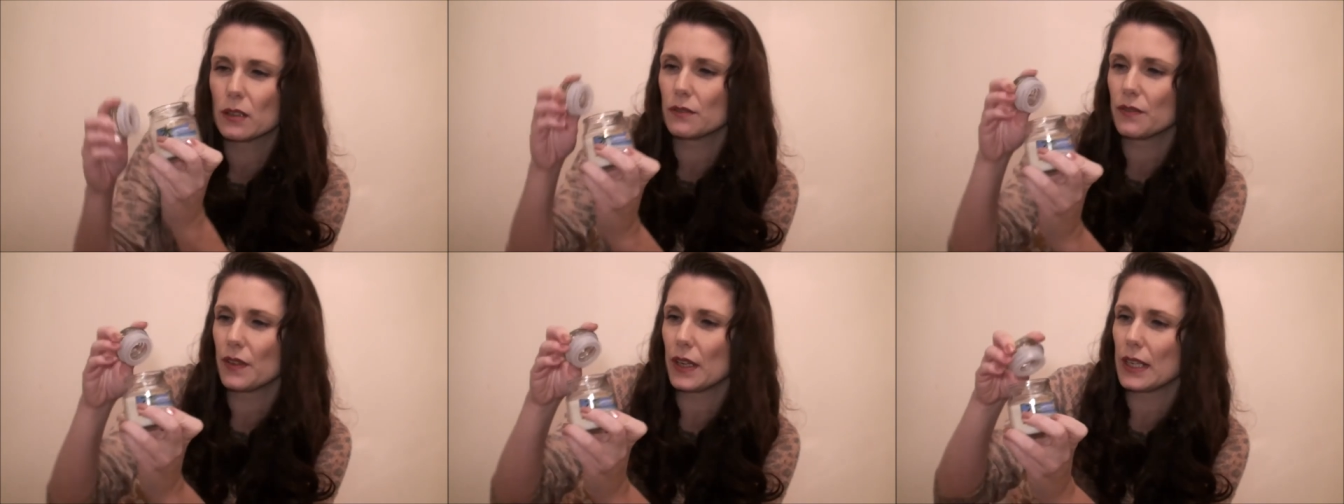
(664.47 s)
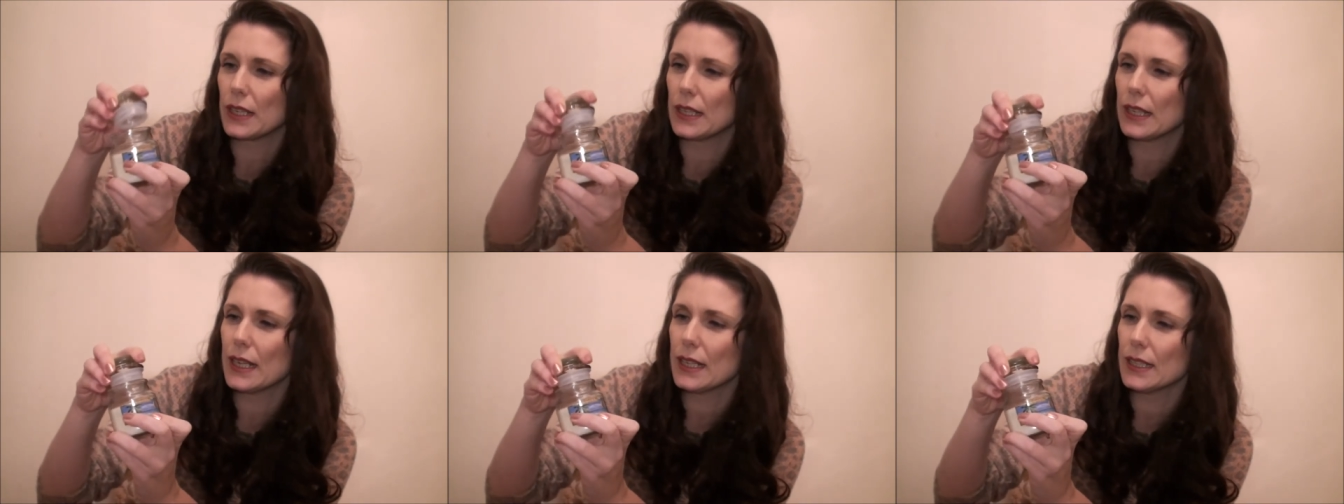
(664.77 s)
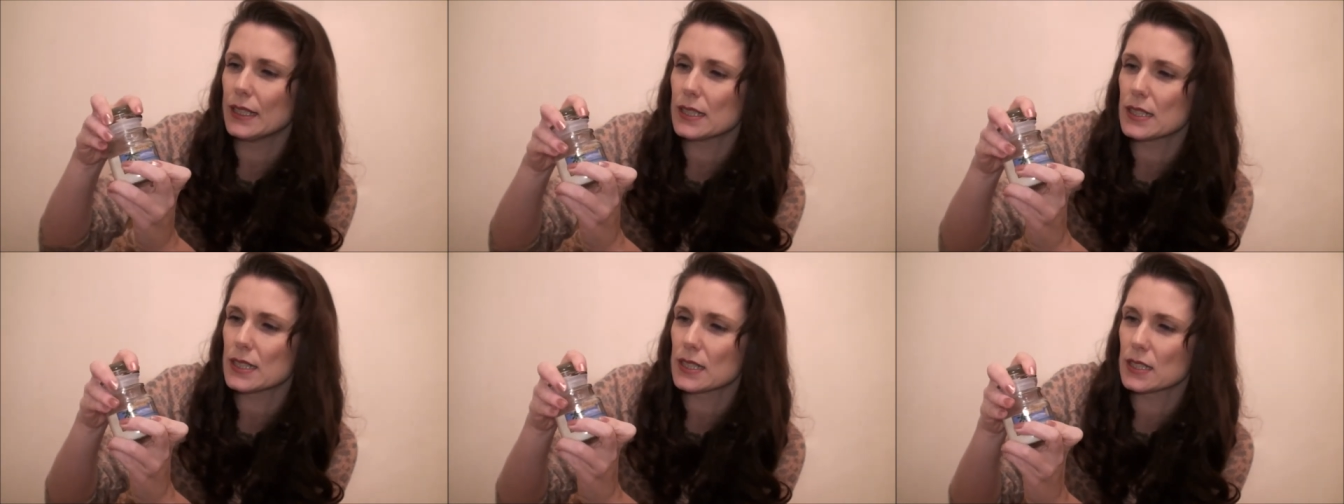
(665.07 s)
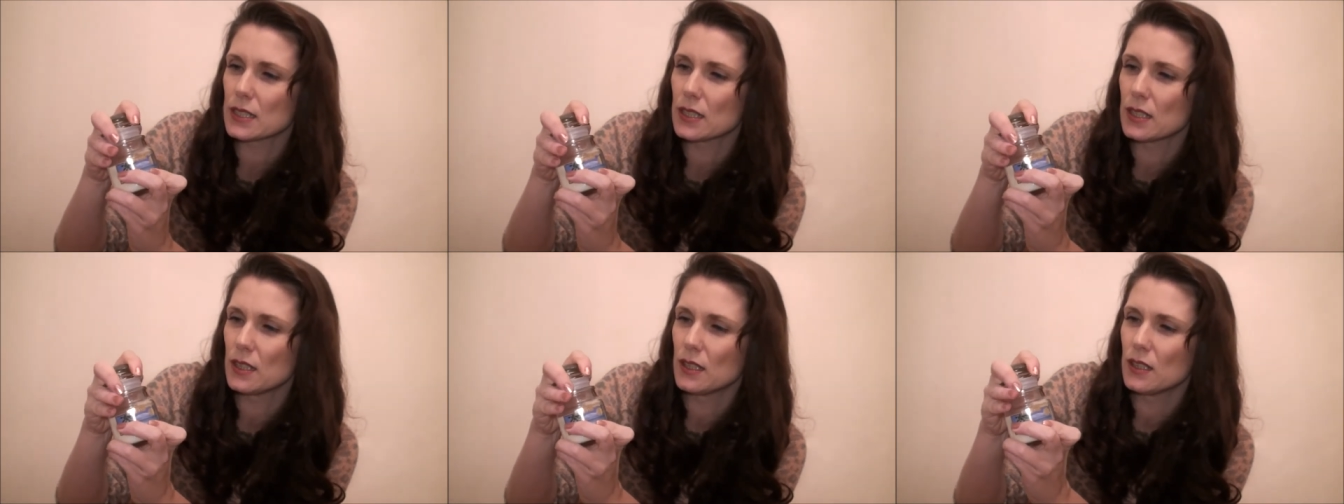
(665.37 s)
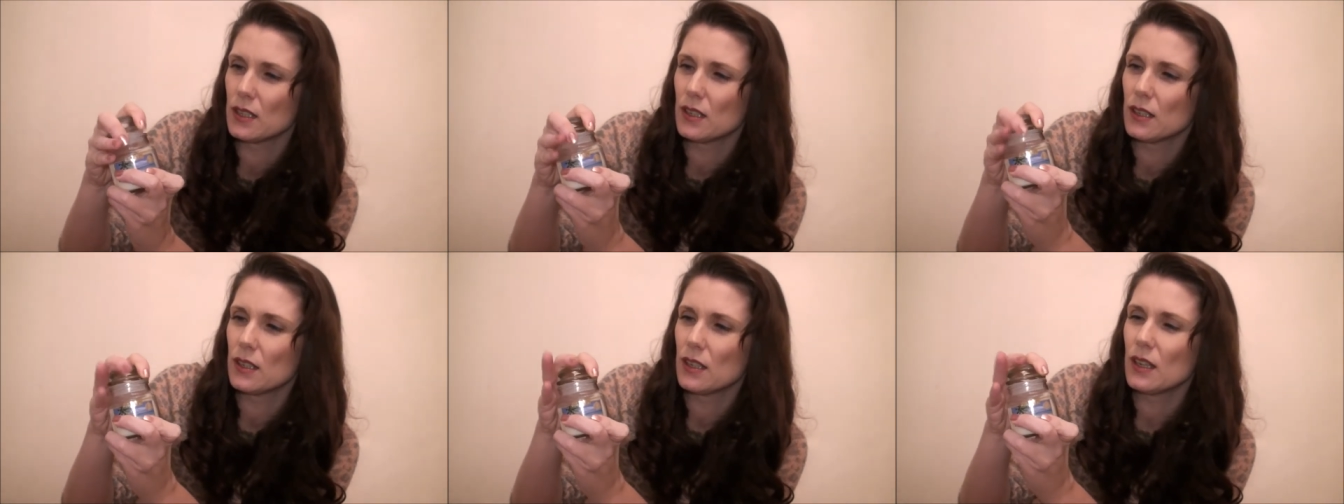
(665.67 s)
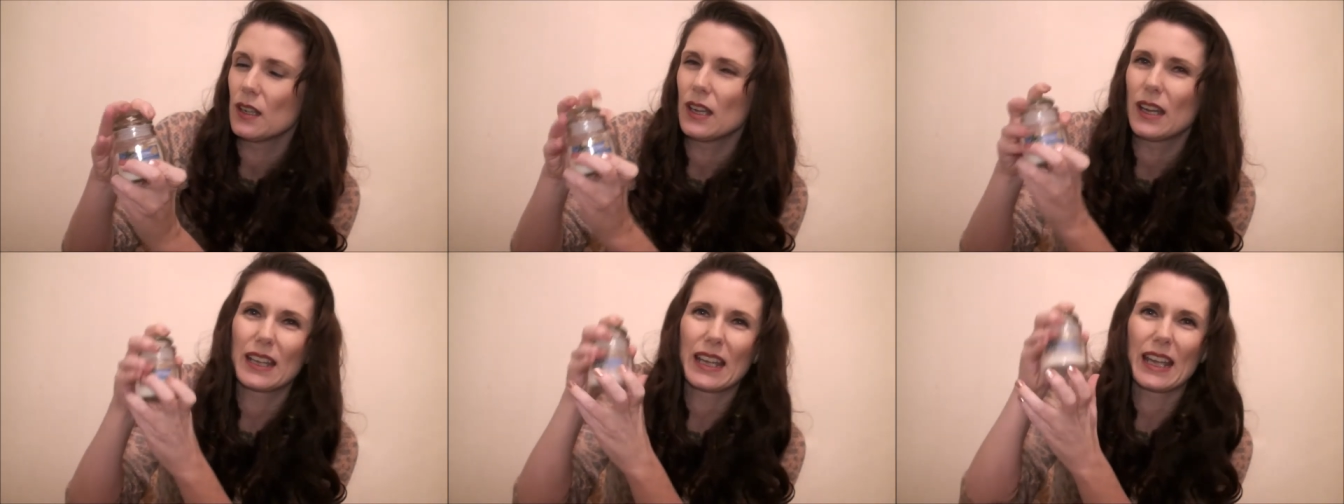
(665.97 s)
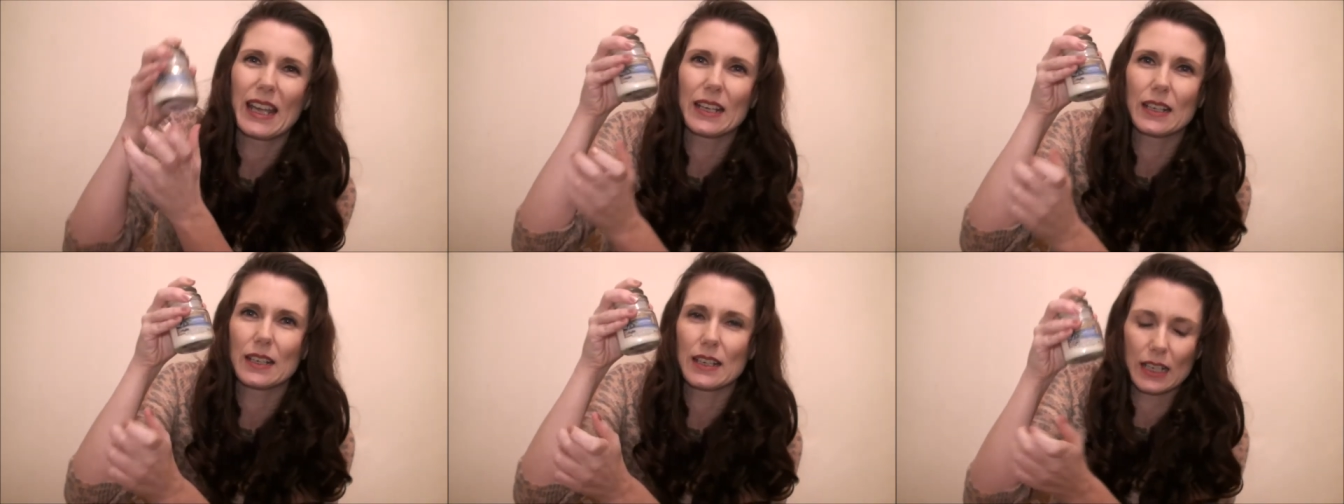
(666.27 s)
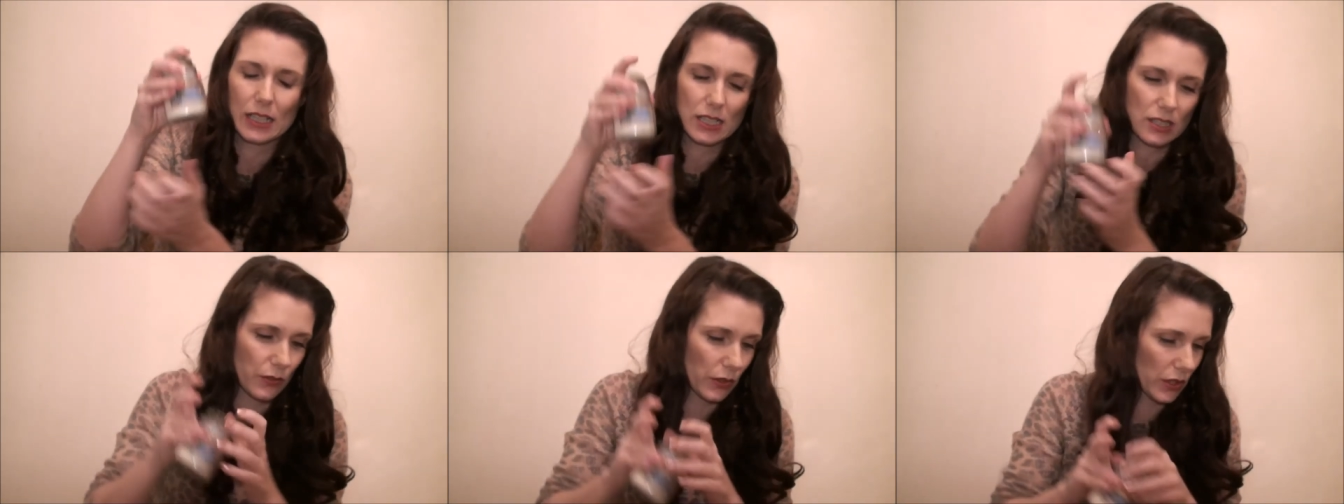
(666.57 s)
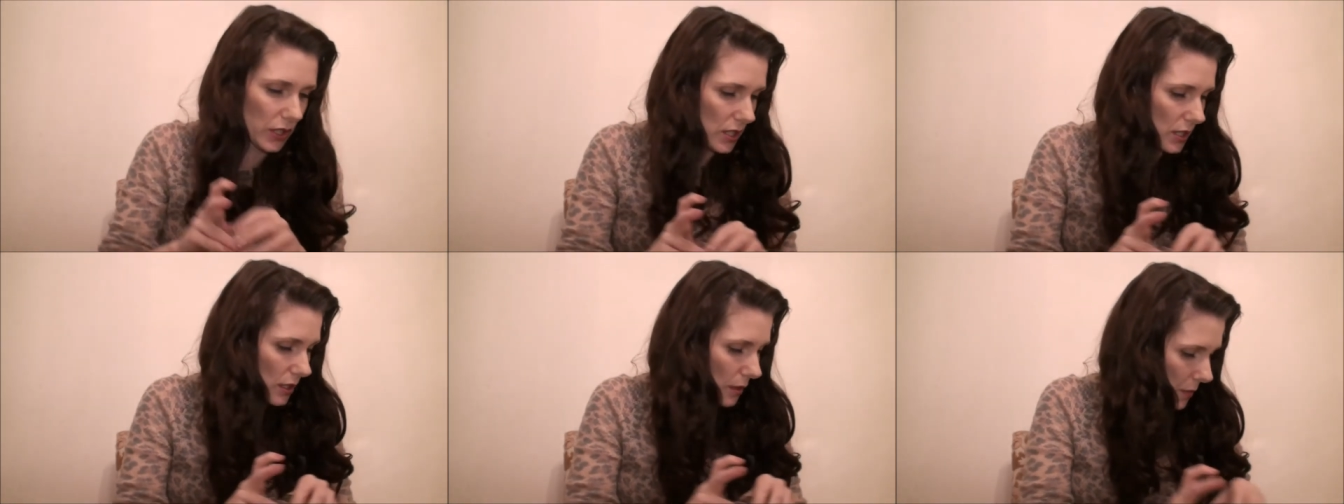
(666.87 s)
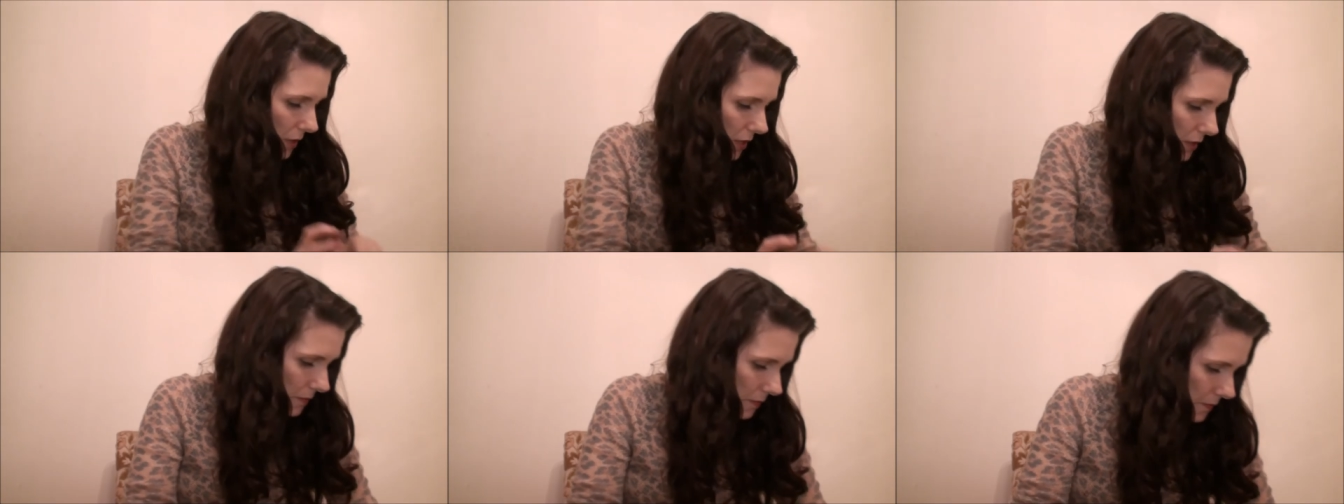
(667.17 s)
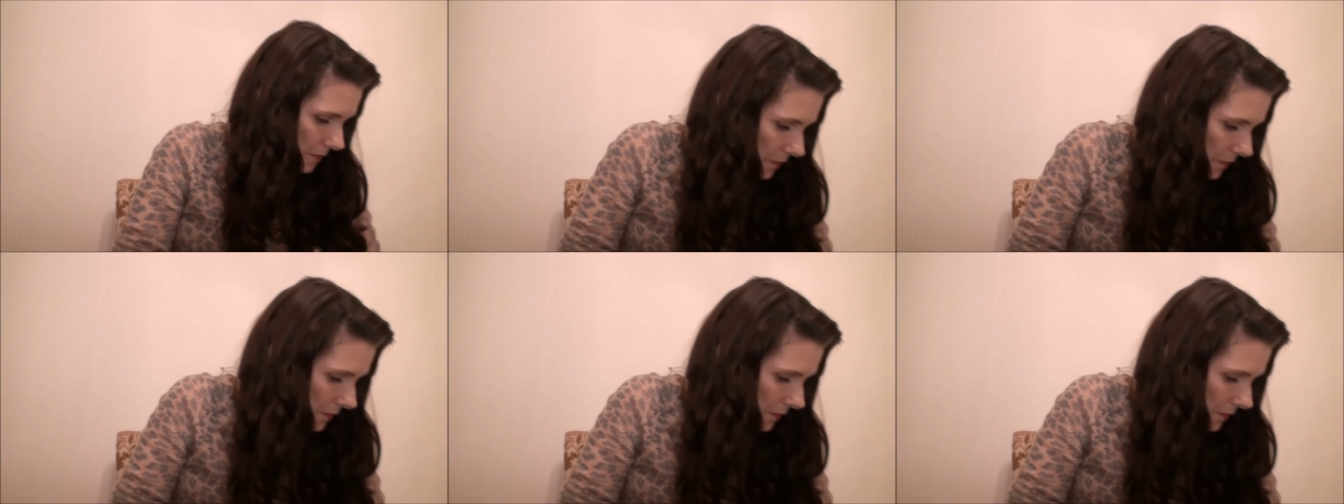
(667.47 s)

Very nice. Again, nice for the summer.